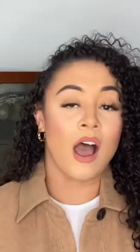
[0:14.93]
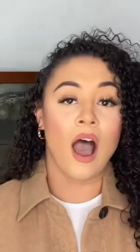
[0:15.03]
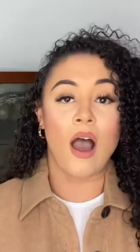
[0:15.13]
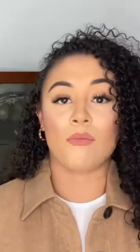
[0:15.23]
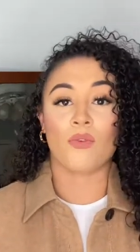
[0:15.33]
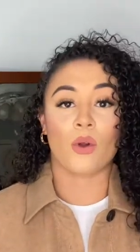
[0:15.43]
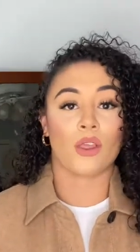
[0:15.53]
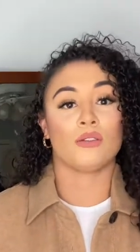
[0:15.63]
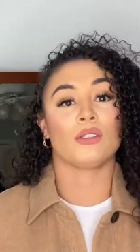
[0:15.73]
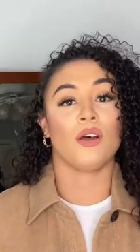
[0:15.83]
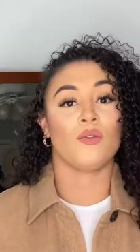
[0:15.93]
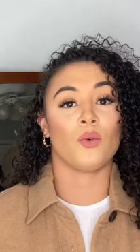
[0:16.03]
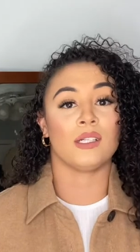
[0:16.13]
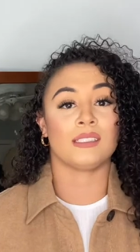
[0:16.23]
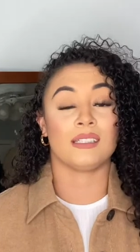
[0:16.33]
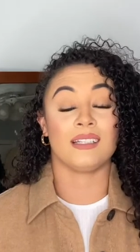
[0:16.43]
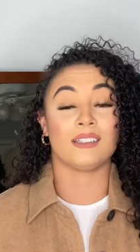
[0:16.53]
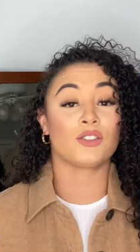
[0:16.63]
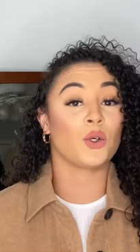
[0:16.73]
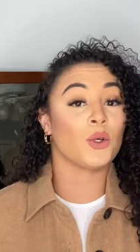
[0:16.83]
um, for those loved ones
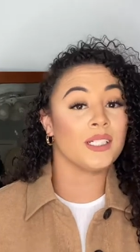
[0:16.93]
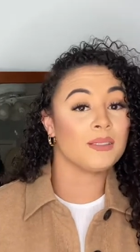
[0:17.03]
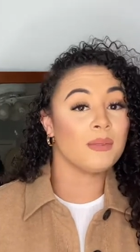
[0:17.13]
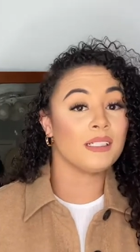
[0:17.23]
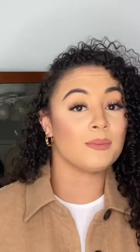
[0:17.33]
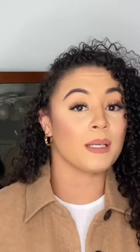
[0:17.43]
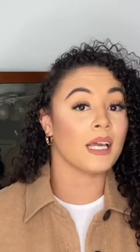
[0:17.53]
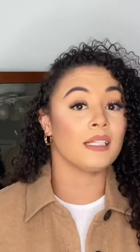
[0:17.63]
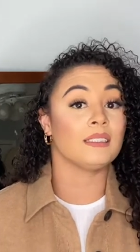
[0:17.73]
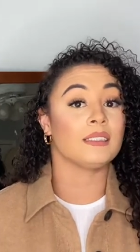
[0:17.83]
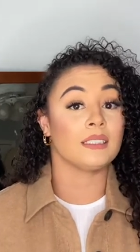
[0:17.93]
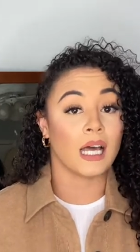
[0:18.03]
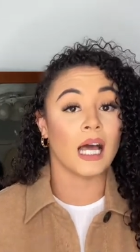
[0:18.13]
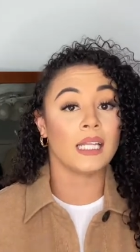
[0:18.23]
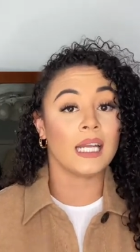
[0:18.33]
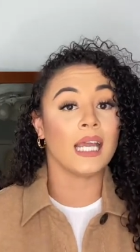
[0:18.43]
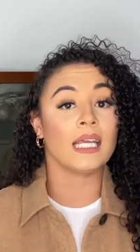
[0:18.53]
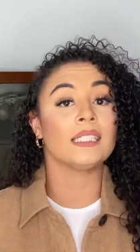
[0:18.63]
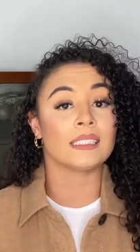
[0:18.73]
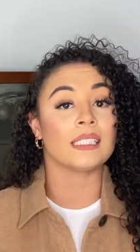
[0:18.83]
this christmas because the holiday
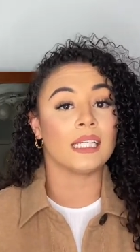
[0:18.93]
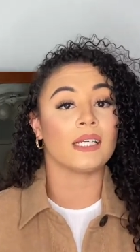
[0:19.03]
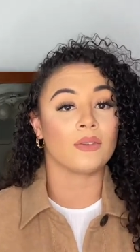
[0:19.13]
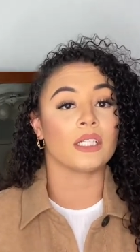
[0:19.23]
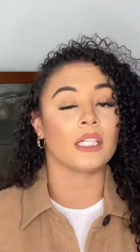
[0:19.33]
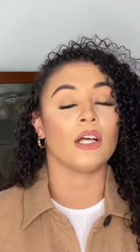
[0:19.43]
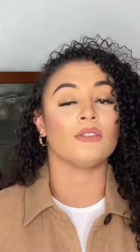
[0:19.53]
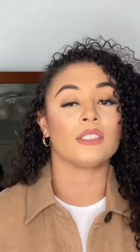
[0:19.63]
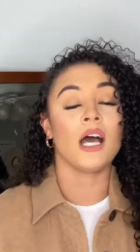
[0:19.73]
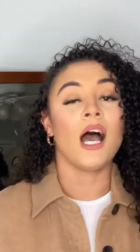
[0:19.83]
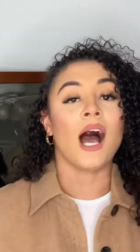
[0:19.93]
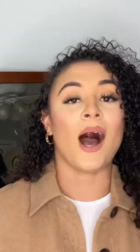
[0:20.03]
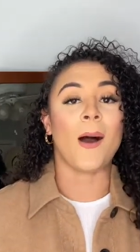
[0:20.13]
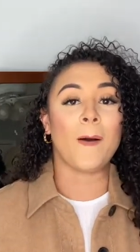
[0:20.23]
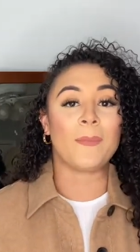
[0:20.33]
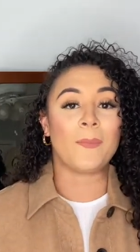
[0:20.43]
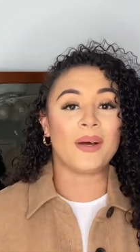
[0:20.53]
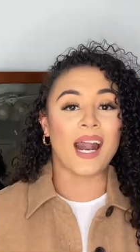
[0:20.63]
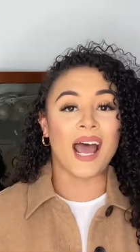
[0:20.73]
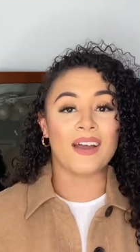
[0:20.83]
is getting really close um, but
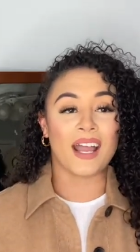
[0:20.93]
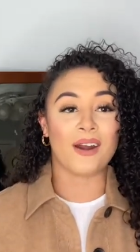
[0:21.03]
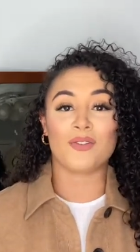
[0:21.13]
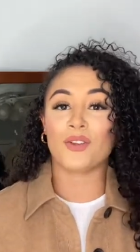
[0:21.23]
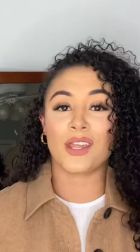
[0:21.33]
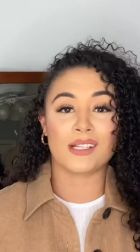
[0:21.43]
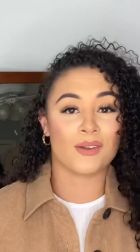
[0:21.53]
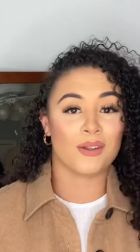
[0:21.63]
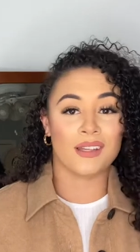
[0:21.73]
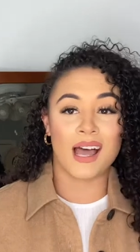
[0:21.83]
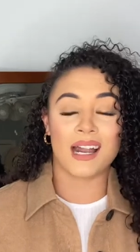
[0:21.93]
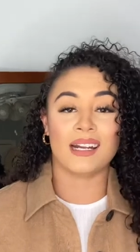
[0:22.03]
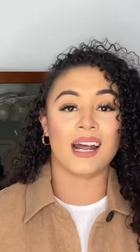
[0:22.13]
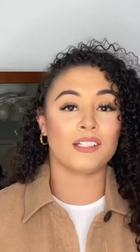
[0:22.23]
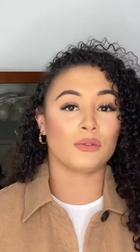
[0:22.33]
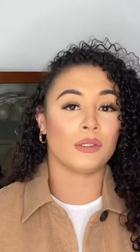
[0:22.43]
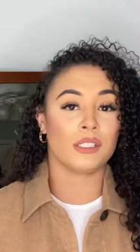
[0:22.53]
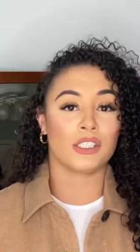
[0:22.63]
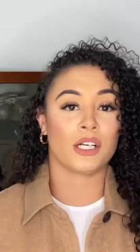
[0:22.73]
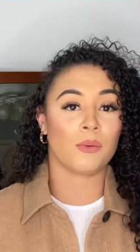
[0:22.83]
i got a few things online and i just wanted to
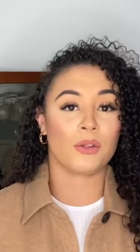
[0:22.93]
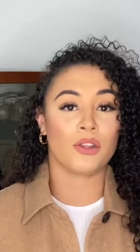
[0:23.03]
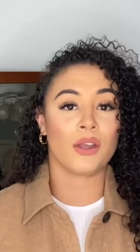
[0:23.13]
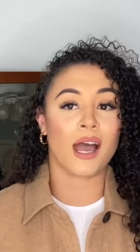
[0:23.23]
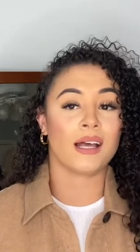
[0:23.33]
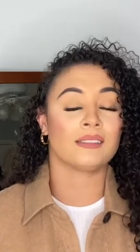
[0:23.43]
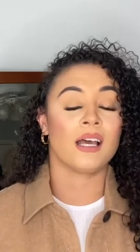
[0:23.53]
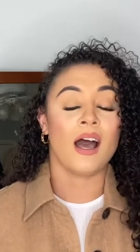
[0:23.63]
share them with you guys